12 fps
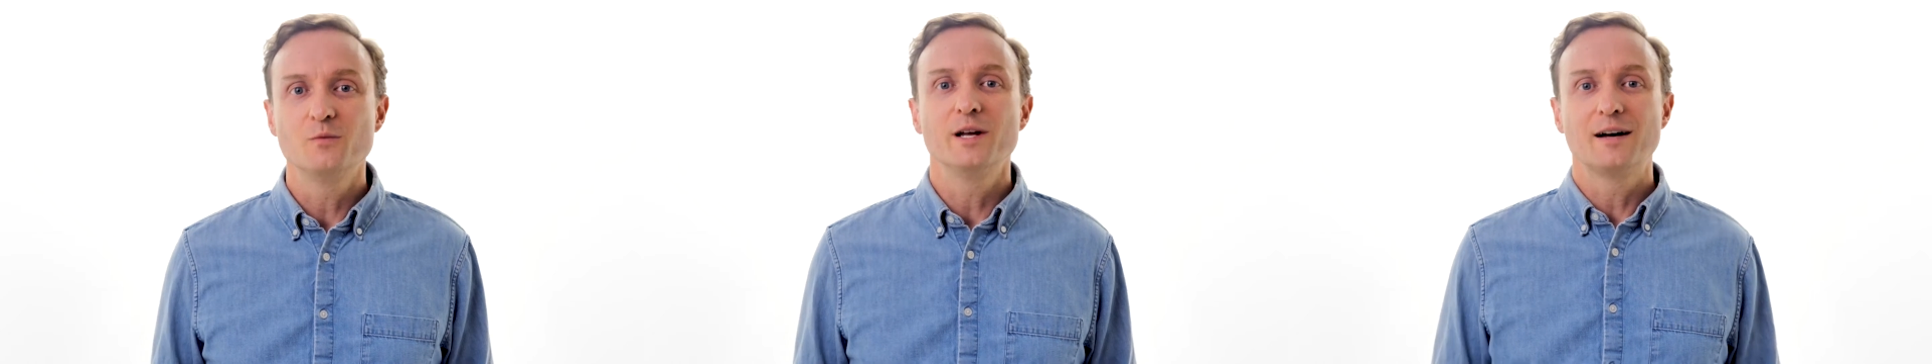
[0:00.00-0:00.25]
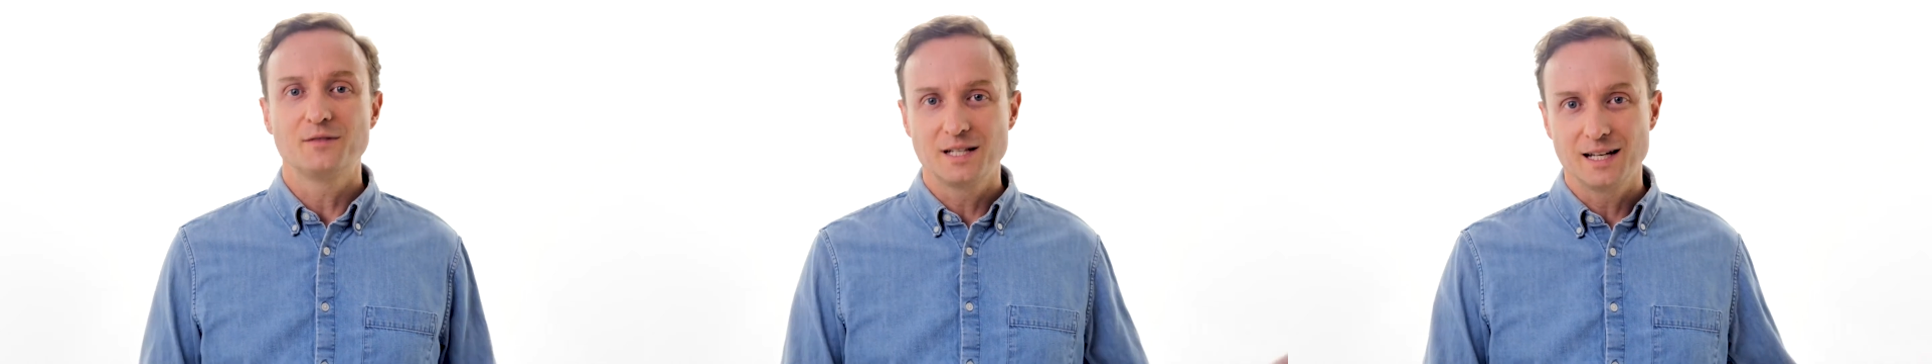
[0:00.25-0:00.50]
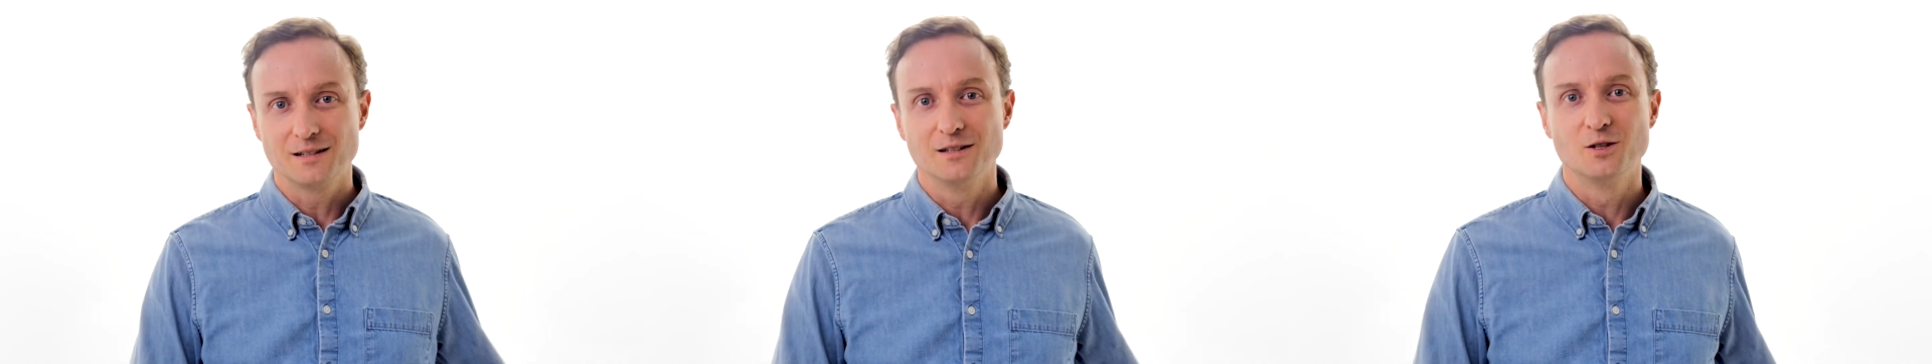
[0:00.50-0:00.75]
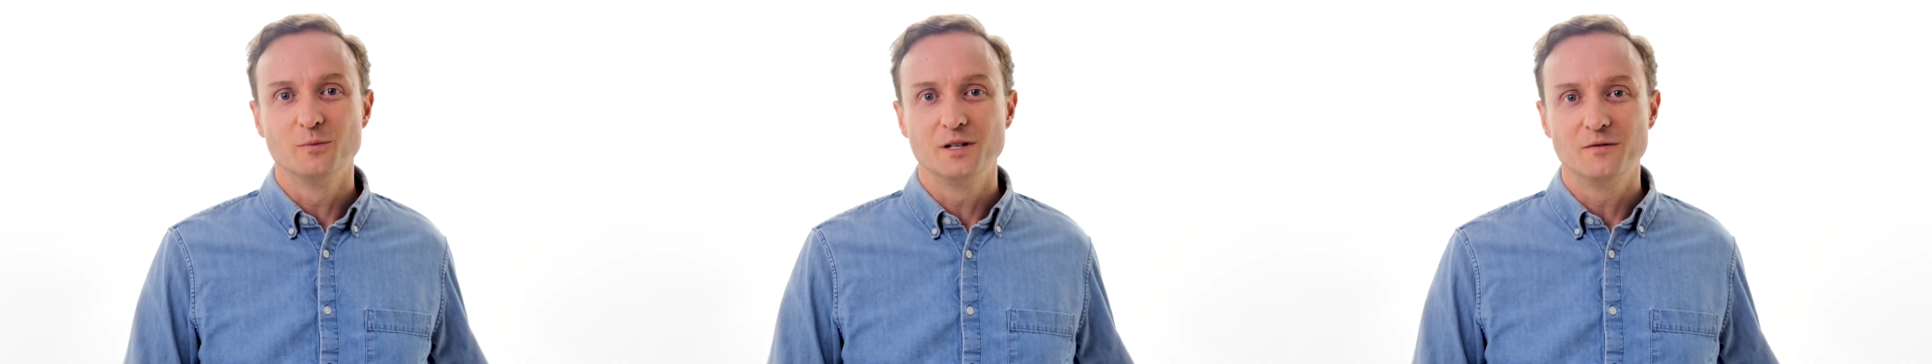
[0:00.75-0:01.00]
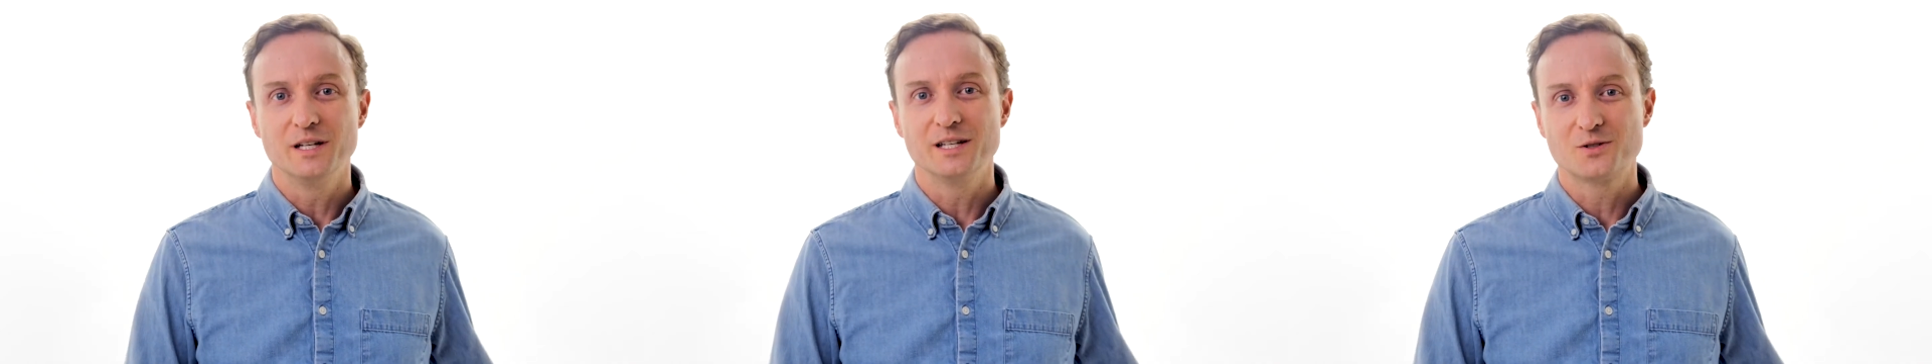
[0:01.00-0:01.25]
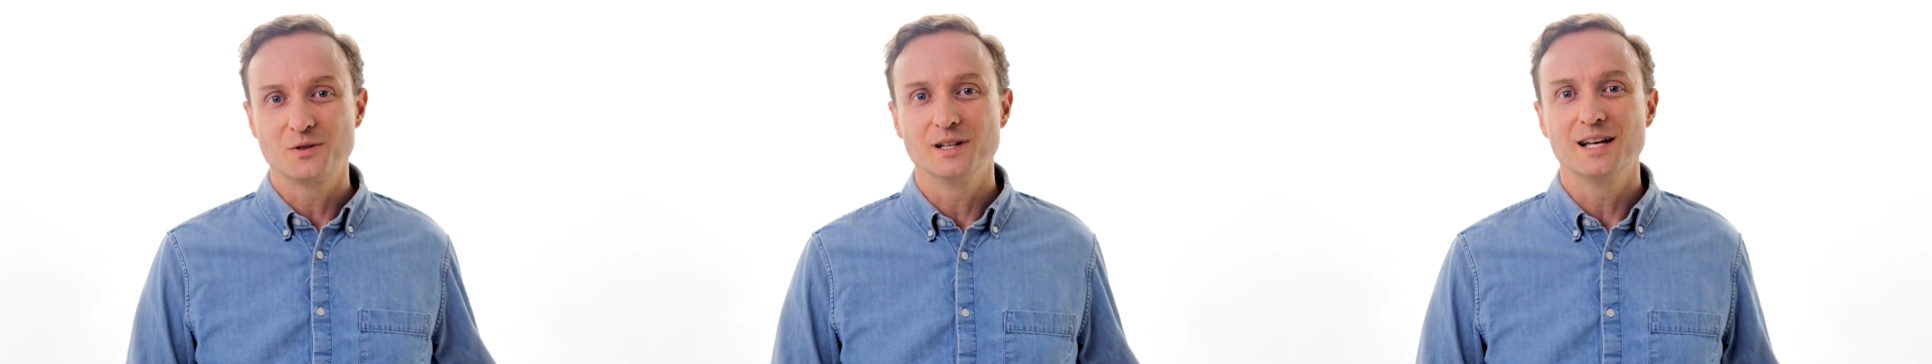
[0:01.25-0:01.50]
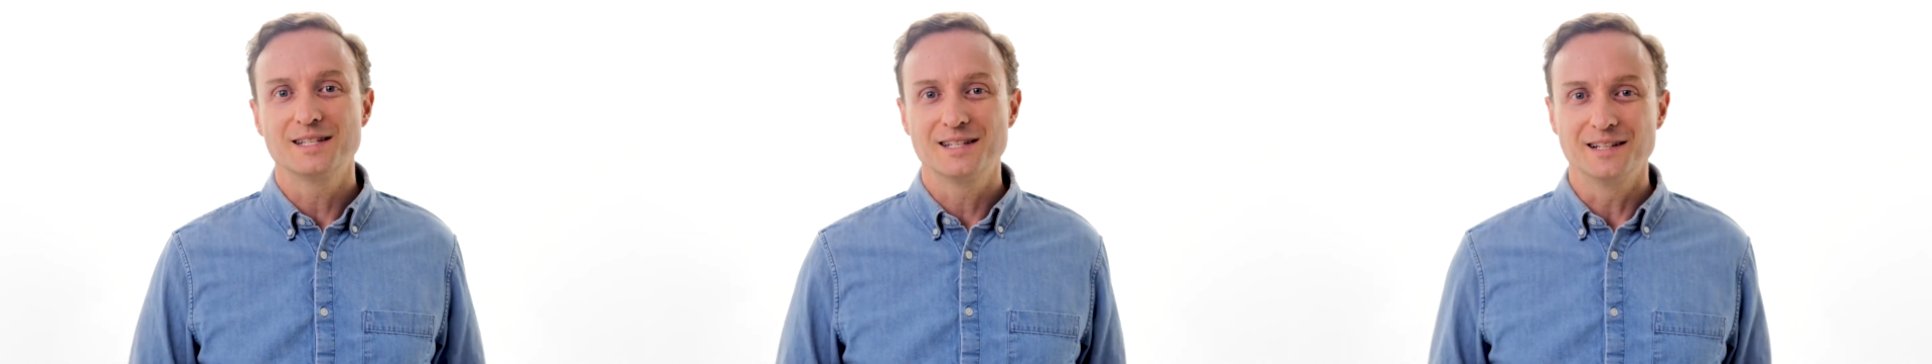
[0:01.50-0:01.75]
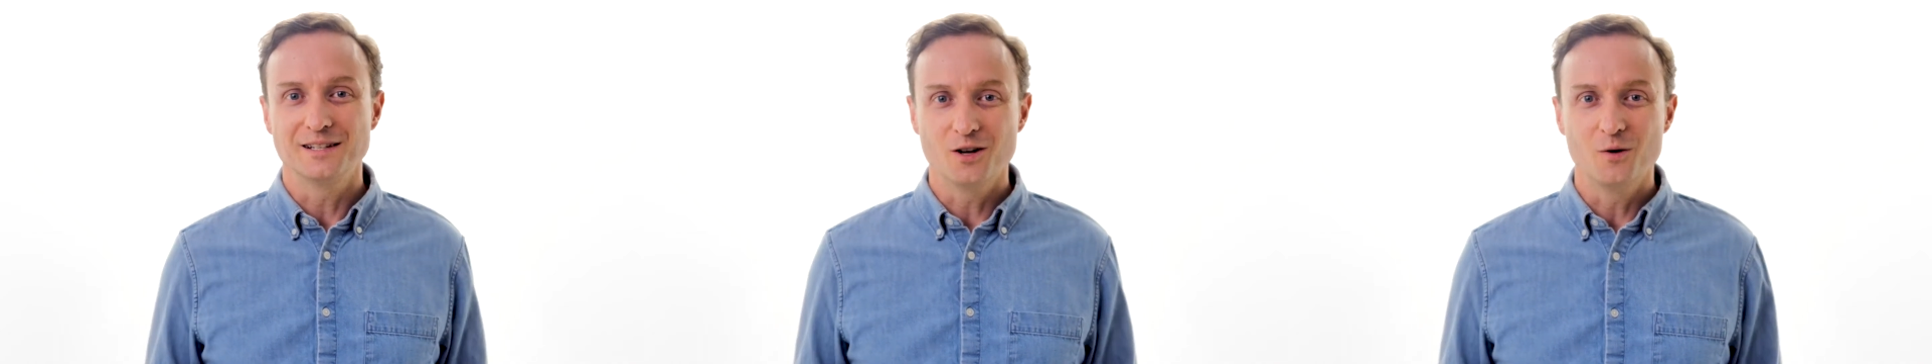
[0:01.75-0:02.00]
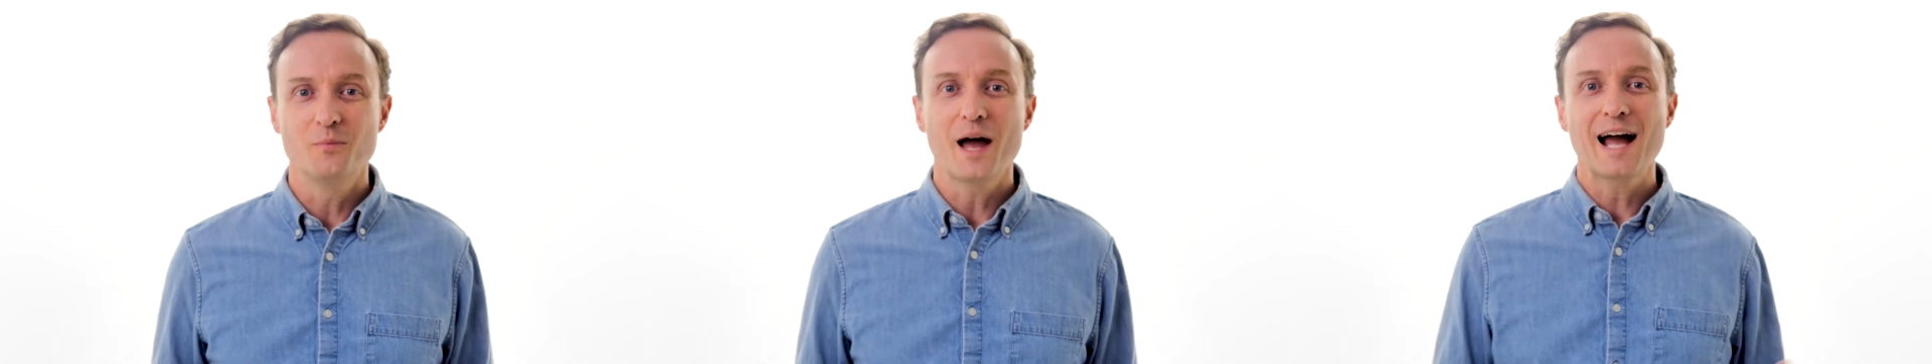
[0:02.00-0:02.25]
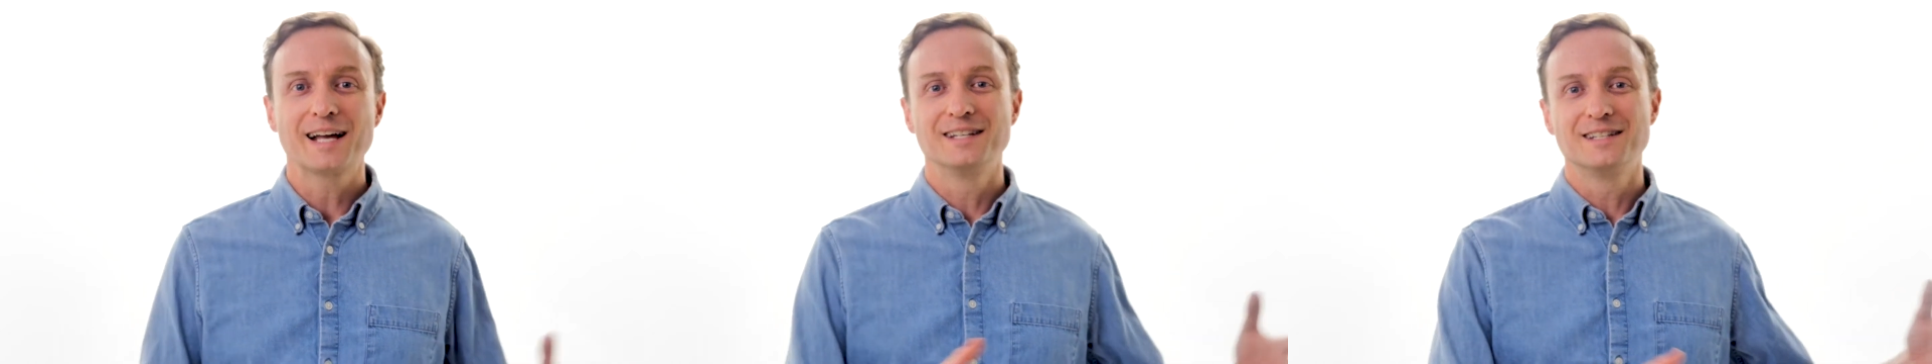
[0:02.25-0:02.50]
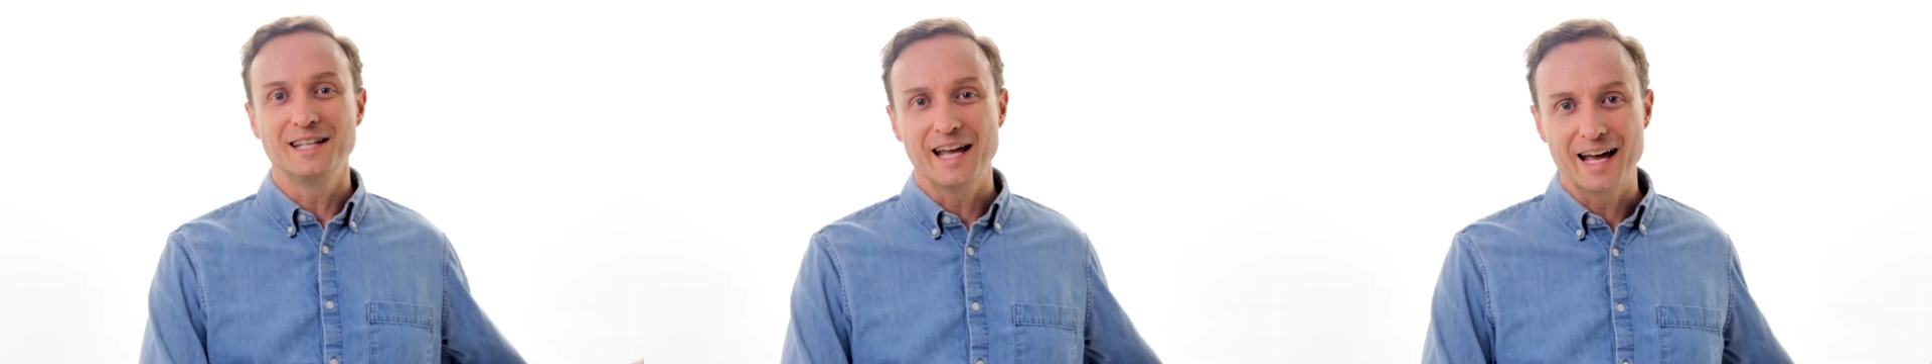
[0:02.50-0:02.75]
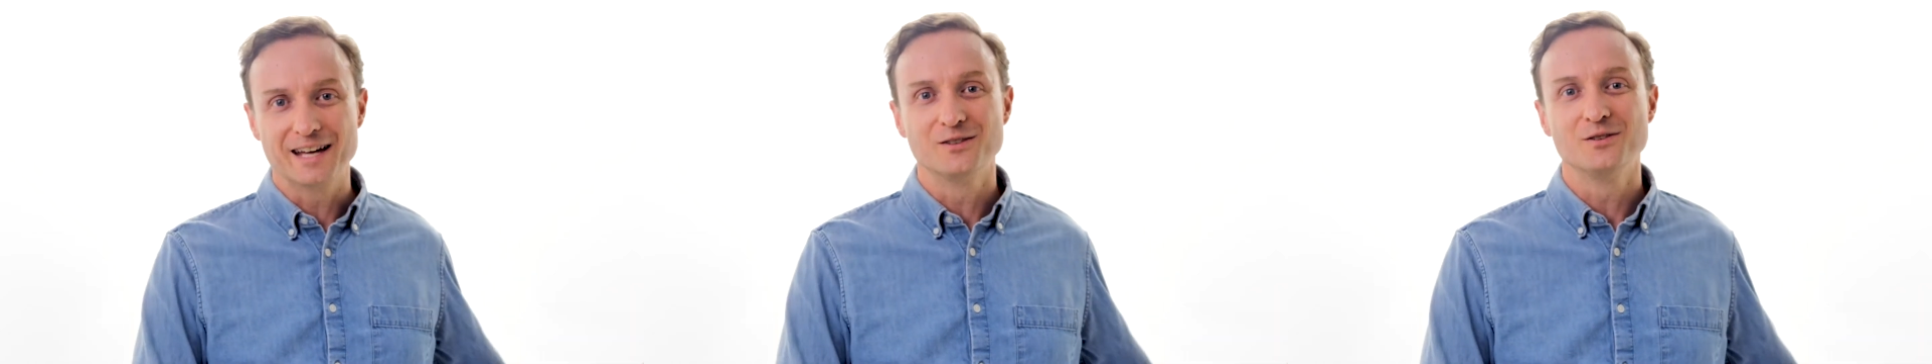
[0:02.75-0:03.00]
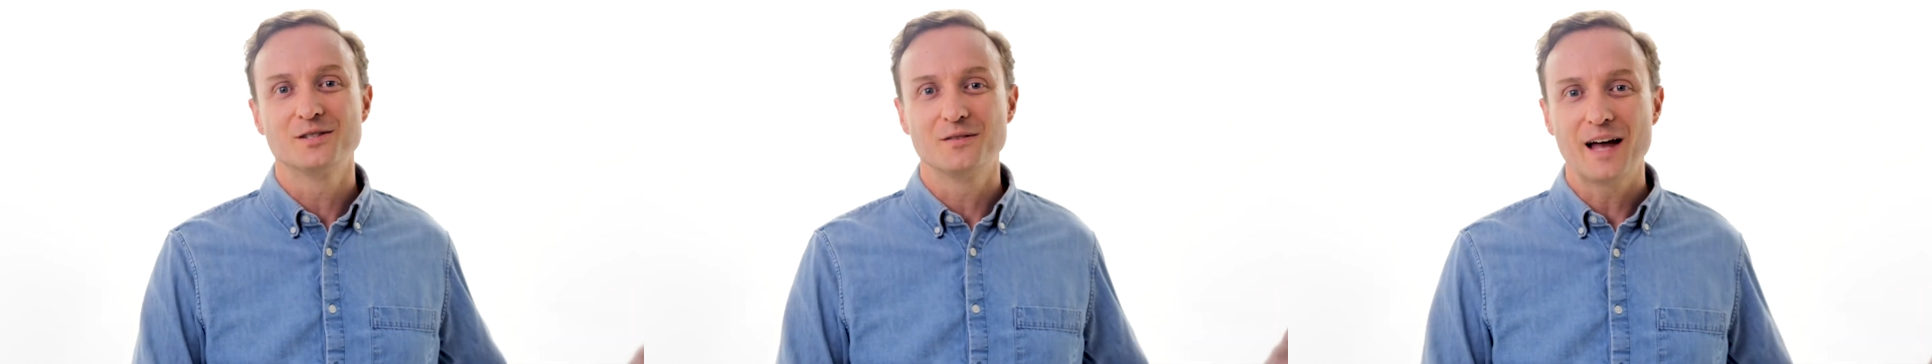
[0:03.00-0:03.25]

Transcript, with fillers: we have to take a little bit of a history lesson and go back into the annals of